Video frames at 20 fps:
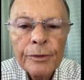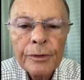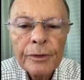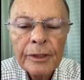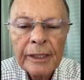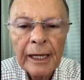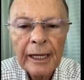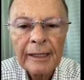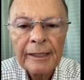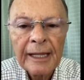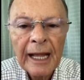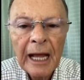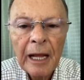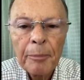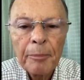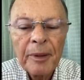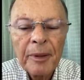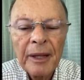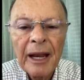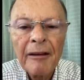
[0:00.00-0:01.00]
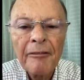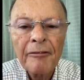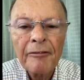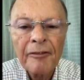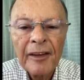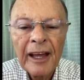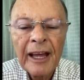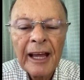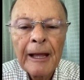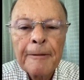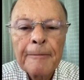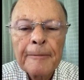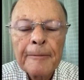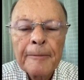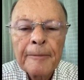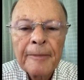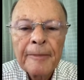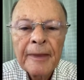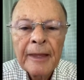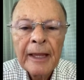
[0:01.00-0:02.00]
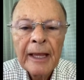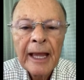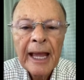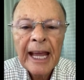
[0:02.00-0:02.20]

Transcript: that they think that to walk with God